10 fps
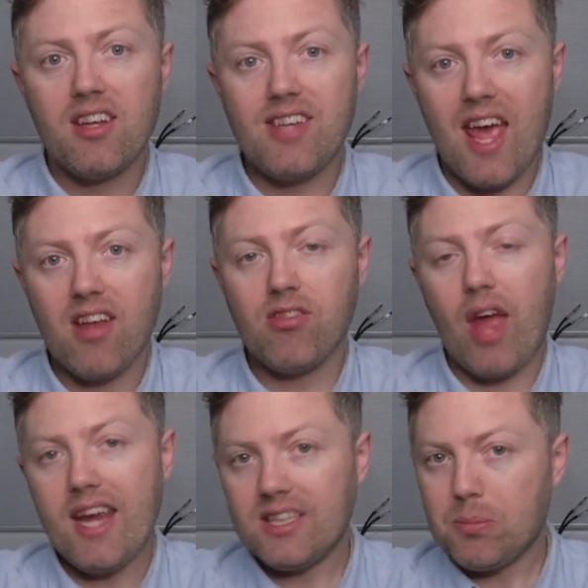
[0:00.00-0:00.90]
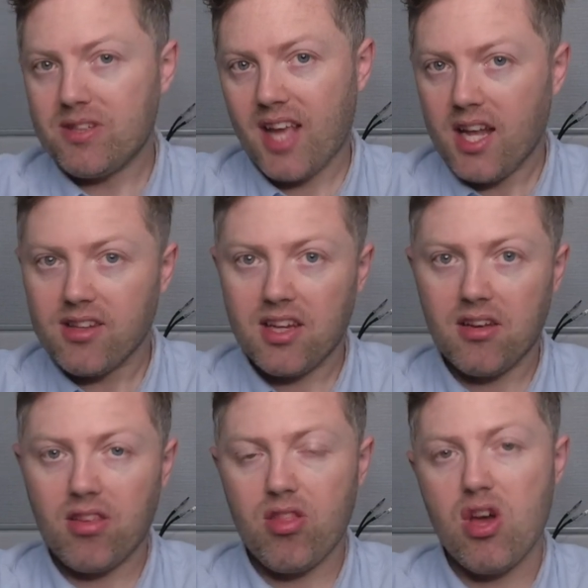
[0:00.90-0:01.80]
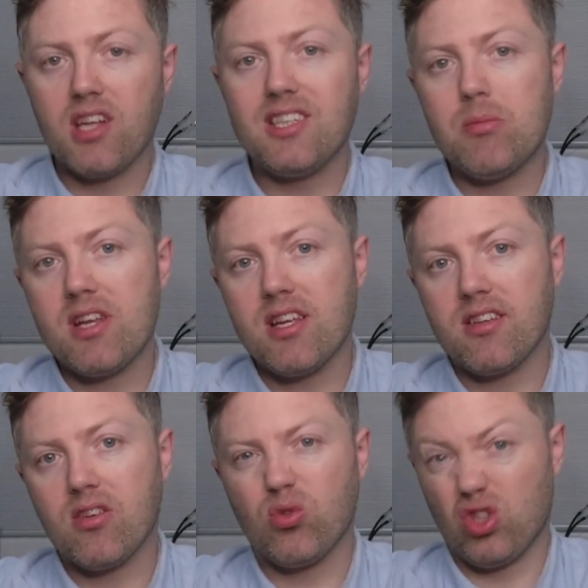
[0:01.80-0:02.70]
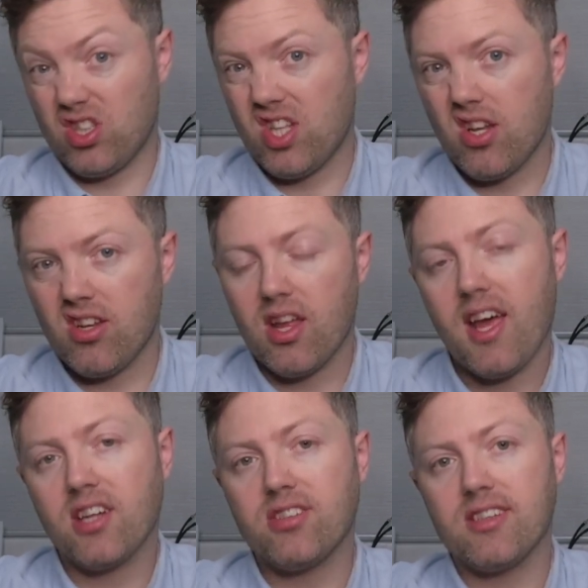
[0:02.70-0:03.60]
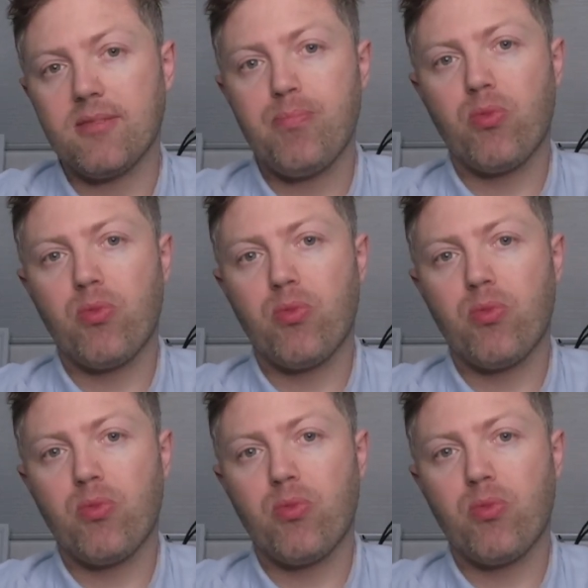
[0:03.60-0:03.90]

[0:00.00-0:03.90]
10 to 80% in 30 minutes, or just under, actually.